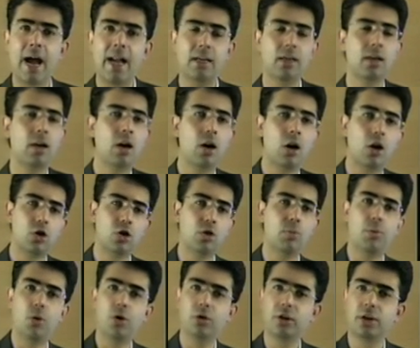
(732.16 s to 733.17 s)
at, a
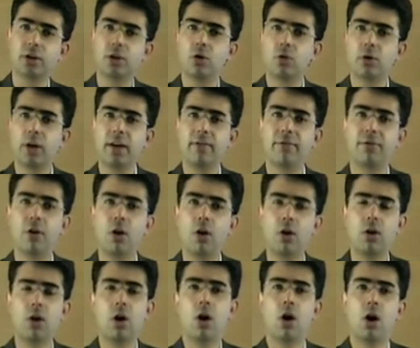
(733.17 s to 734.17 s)
report that you're looking
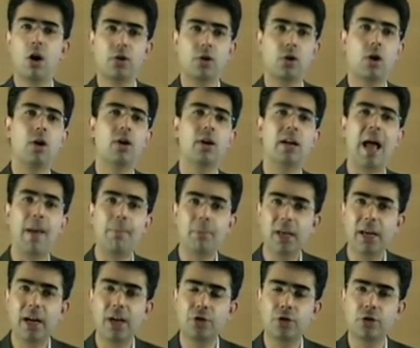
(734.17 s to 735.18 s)
for, or an
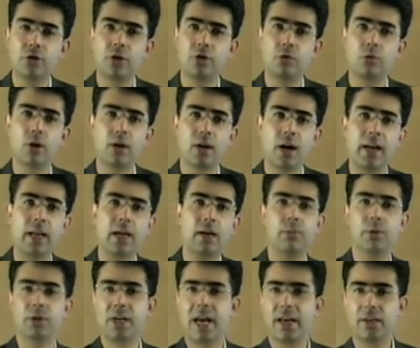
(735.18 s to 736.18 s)
application that you are running
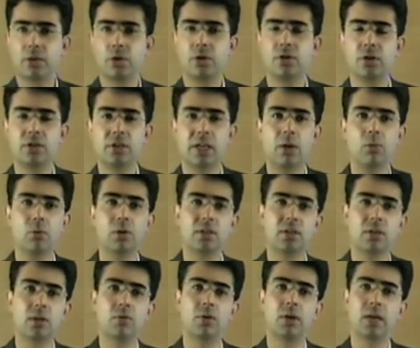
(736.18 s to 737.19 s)
which accesses SQL
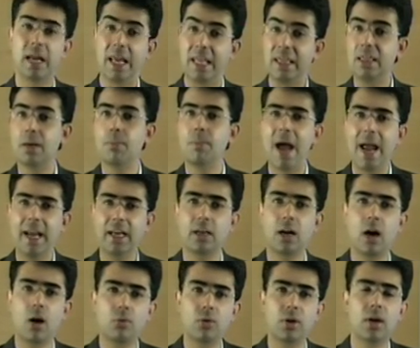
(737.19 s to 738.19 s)
Server in the
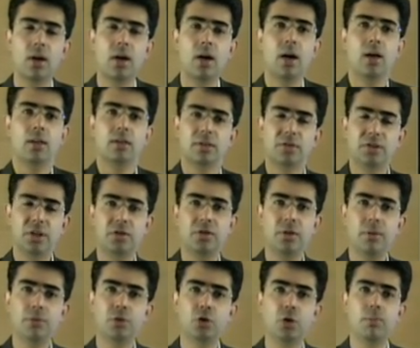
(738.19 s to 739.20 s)
background. The
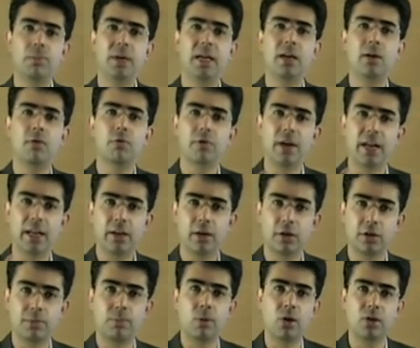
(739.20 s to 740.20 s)
system should be very
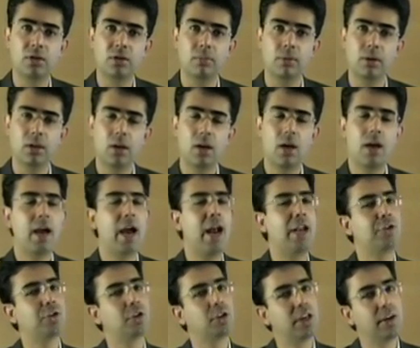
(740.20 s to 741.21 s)
responsible
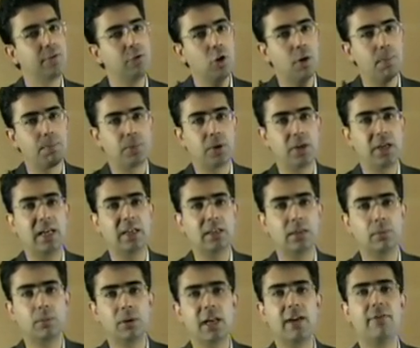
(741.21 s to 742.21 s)
and should give you a
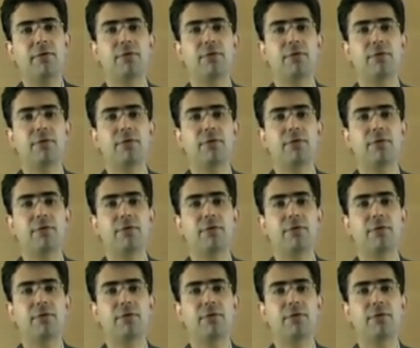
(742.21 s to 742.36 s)
predictably